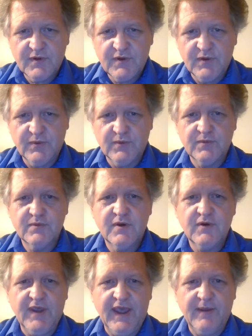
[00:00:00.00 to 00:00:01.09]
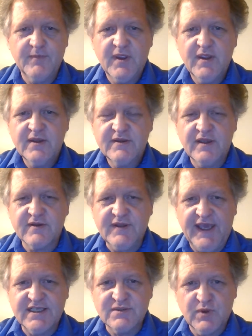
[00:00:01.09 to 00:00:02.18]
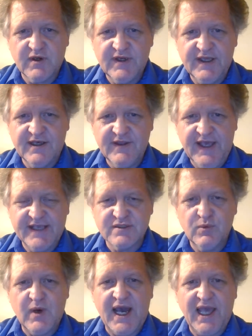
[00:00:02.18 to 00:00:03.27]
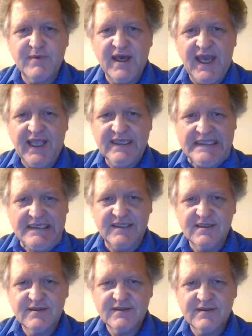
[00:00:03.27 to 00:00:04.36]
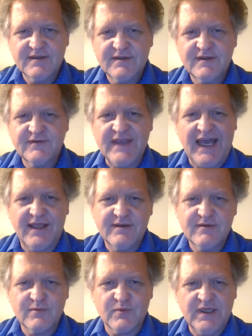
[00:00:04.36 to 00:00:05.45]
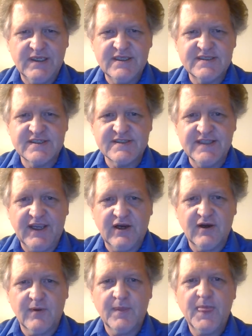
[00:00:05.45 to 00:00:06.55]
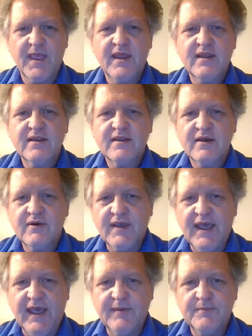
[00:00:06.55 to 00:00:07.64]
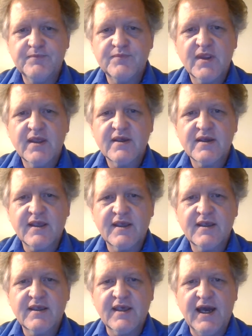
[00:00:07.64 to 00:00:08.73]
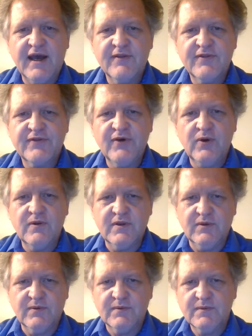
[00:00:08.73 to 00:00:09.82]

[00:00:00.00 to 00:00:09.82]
You. Okay. Another case where an L has a Y behind it. It's not written, it's just there. Okay. Katholu.